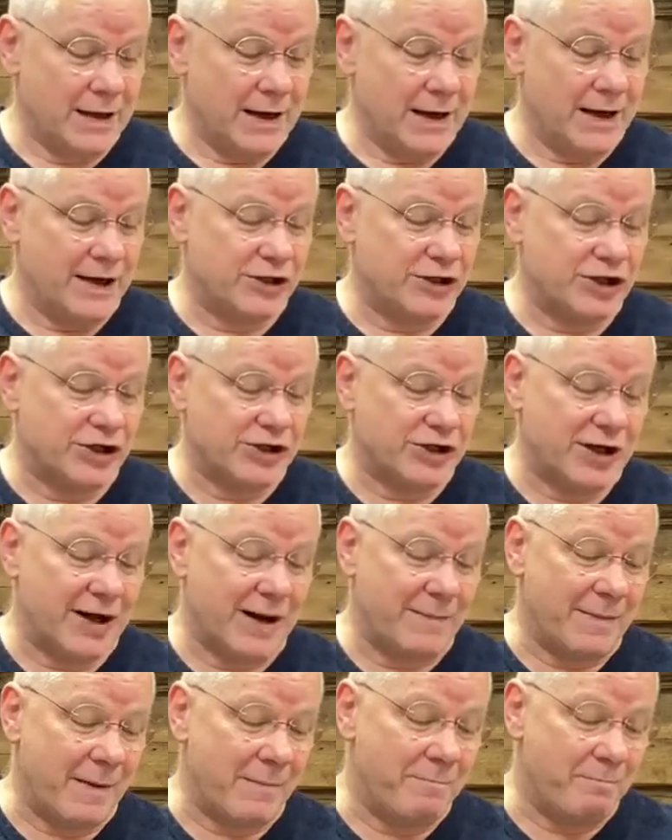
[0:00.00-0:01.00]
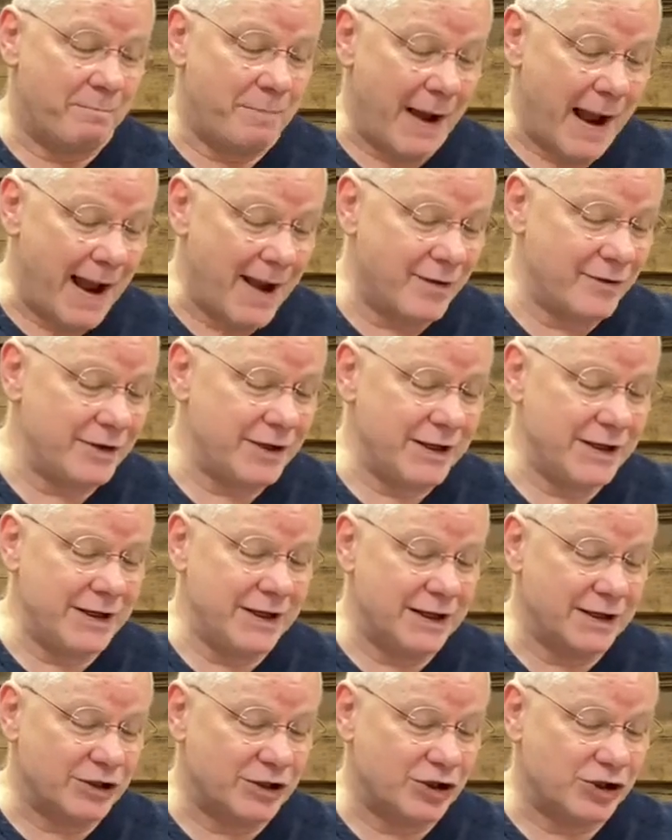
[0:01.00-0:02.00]
He says, and I'm abounding
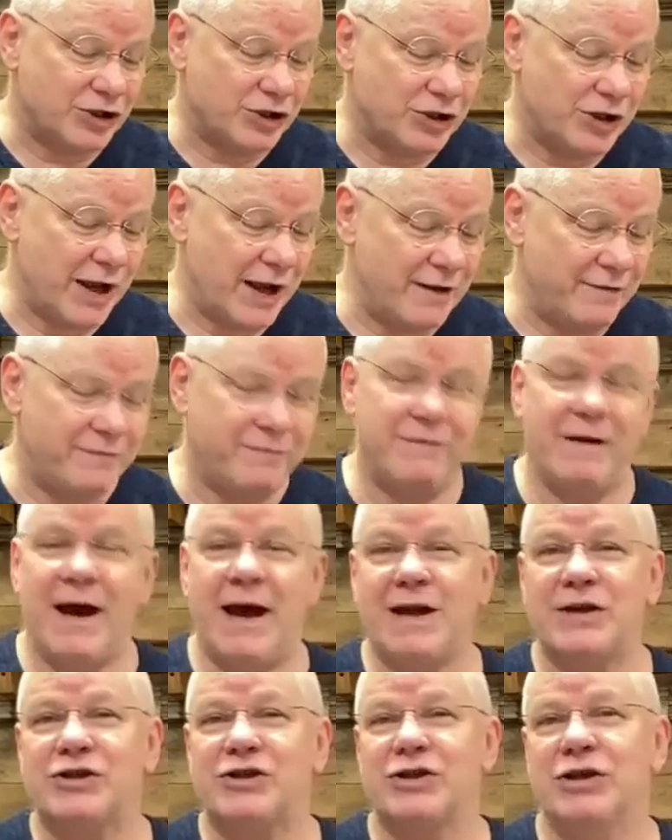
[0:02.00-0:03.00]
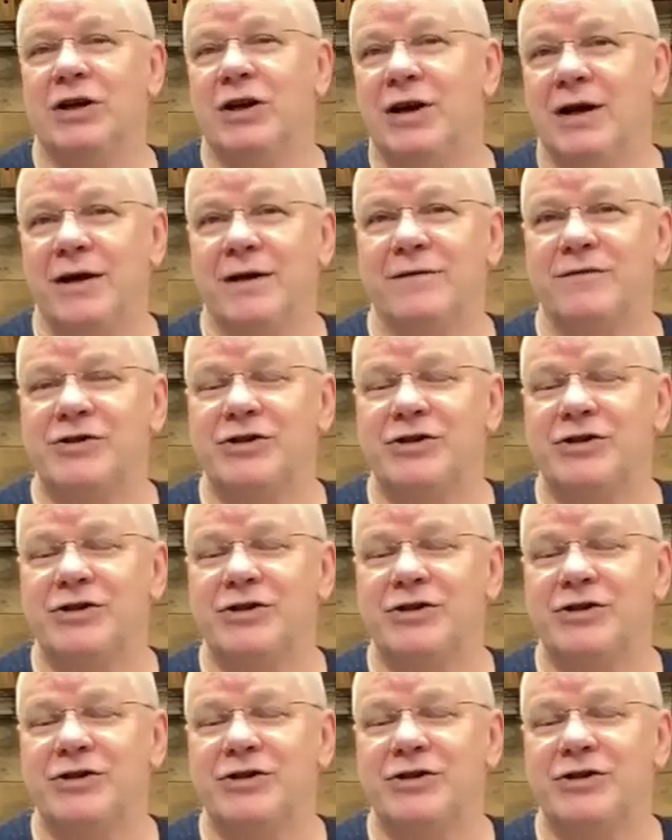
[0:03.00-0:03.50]
in steadfast love.